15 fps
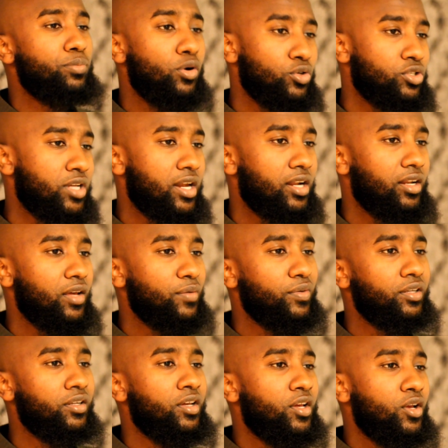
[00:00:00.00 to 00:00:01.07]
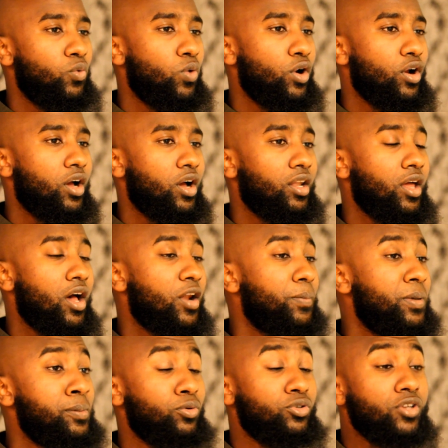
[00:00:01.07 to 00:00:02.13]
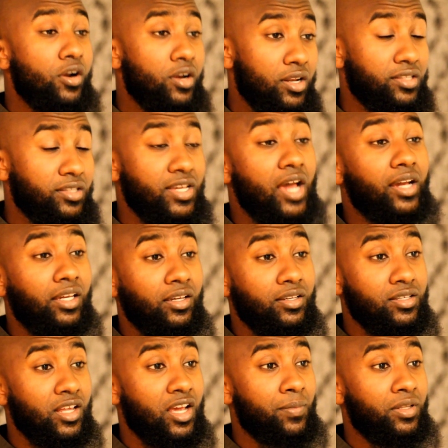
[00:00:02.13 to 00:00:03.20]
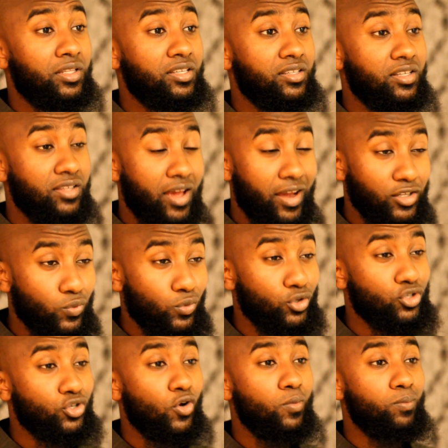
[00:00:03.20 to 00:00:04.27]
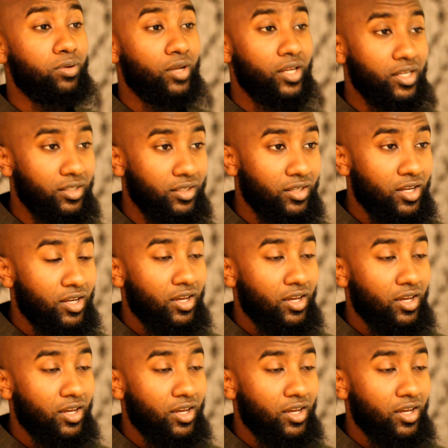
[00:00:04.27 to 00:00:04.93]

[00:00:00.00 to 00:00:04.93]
post 9/11, where a lot of people started attacking Islam, and these attacks were so blatant.